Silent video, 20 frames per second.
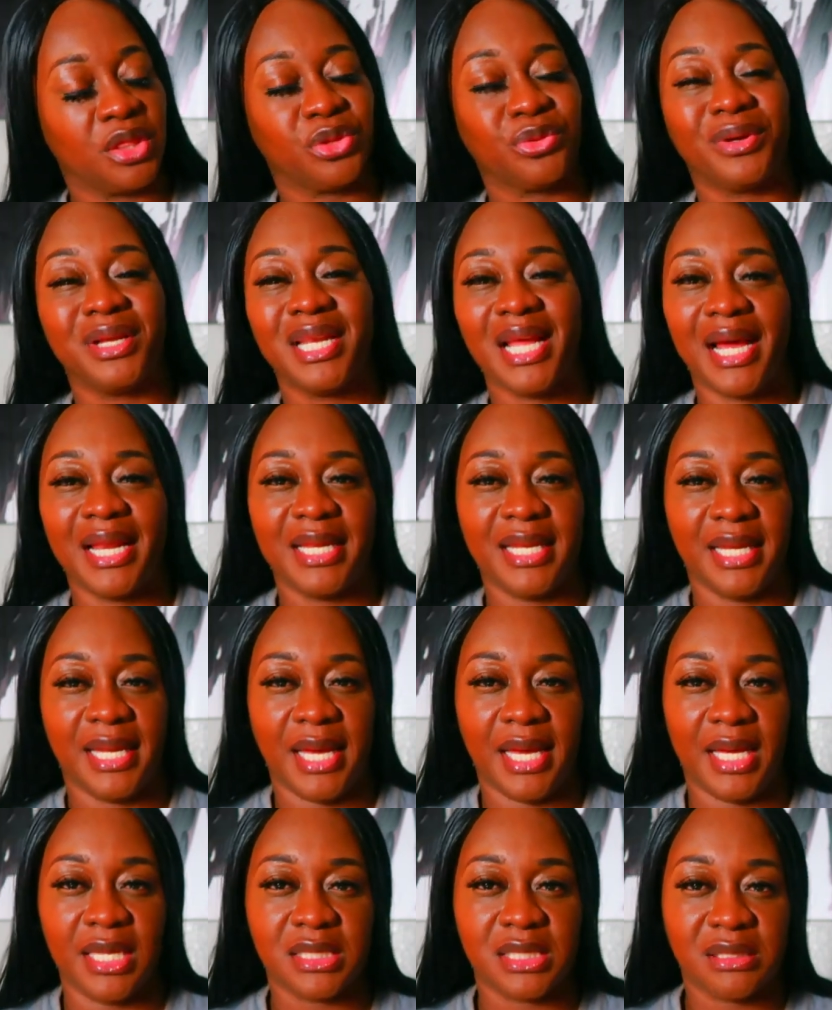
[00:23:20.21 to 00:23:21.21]

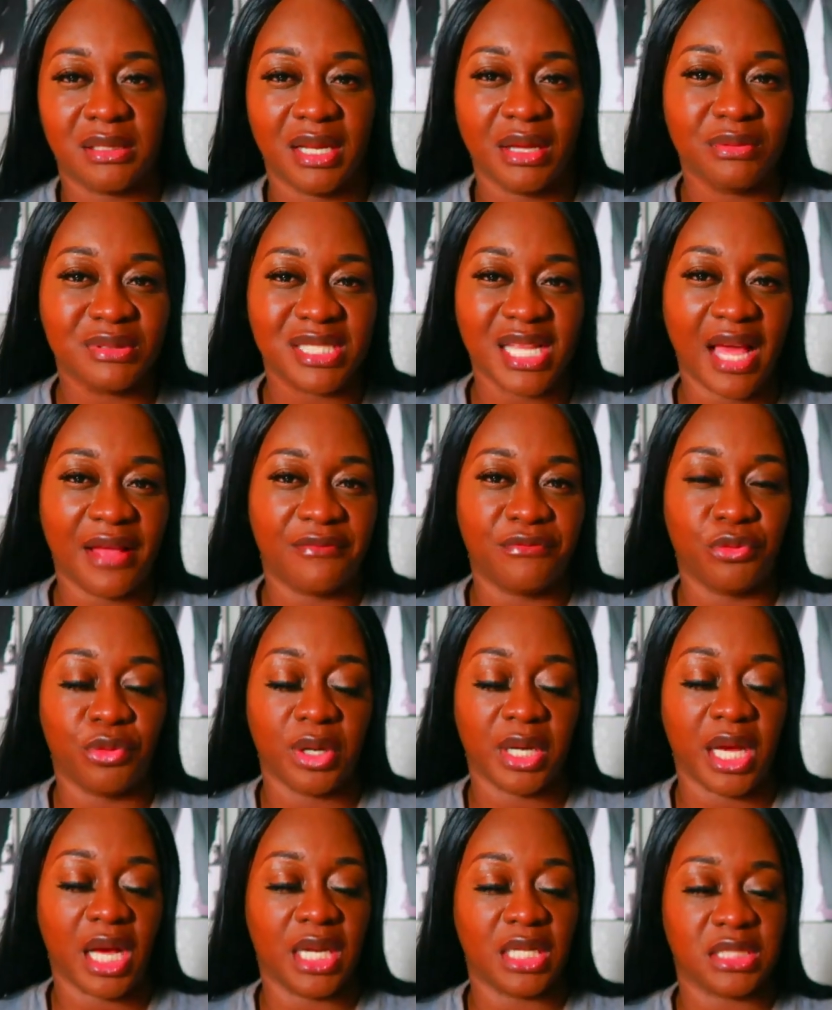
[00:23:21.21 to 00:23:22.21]
3.99 so they was like
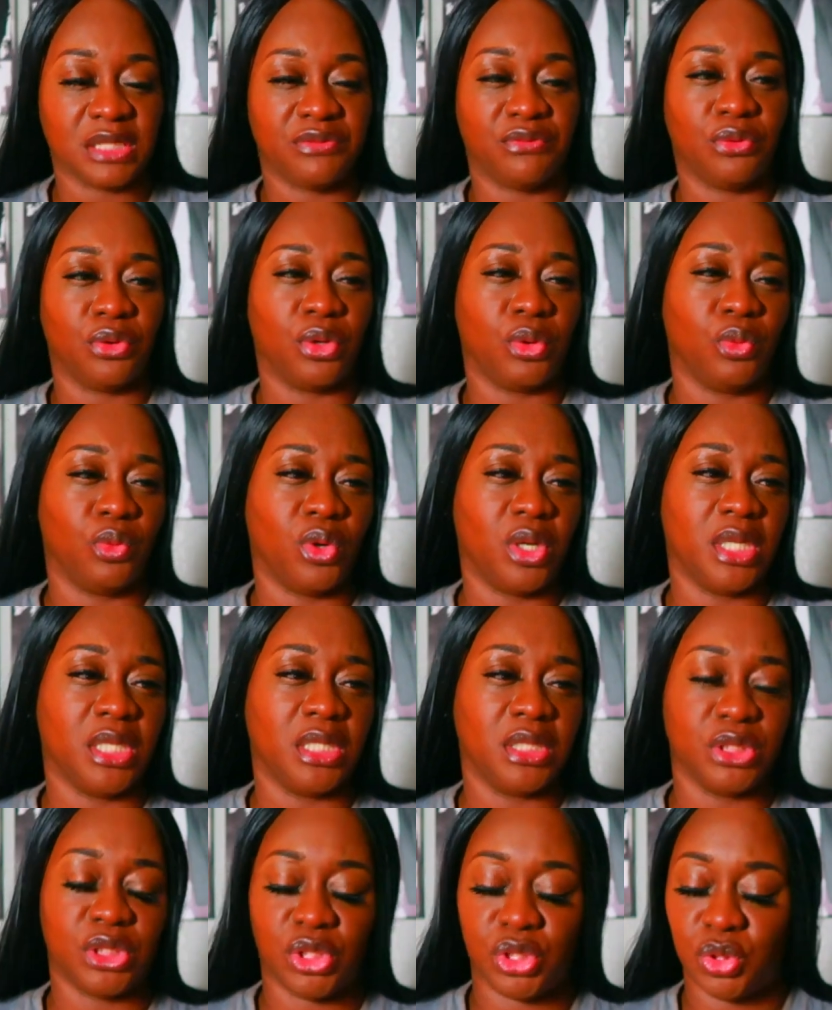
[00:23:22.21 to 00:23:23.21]
four dollars for
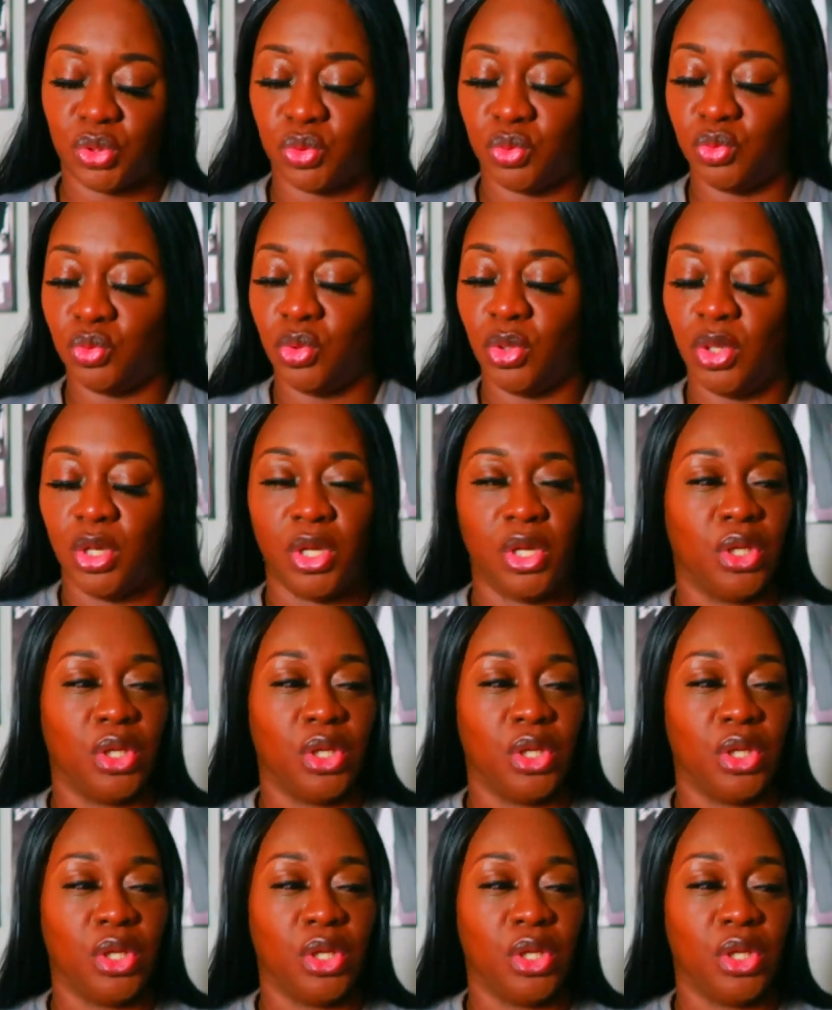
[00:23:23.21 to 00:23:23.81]
one two